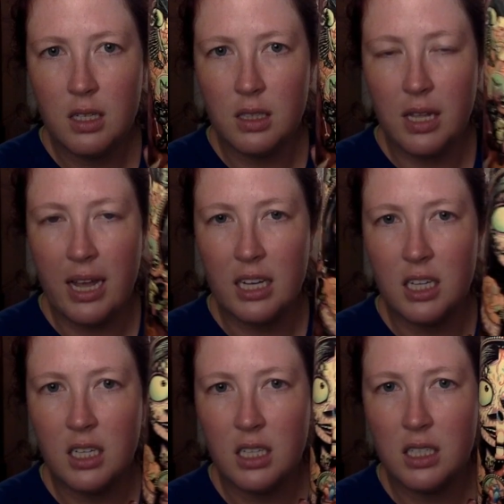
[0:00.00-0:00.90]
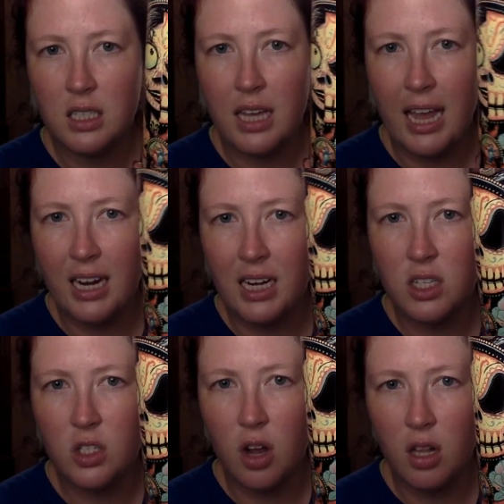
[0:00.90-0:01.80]
like Candy
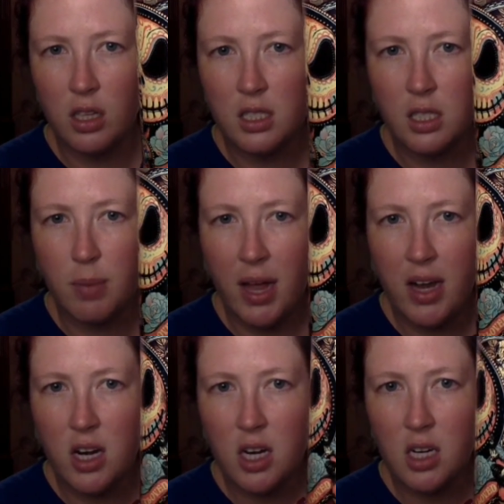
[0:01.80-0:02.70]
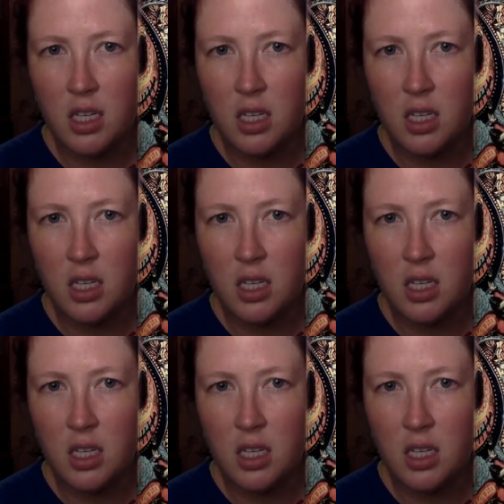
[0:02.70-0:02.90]
Skull inspired.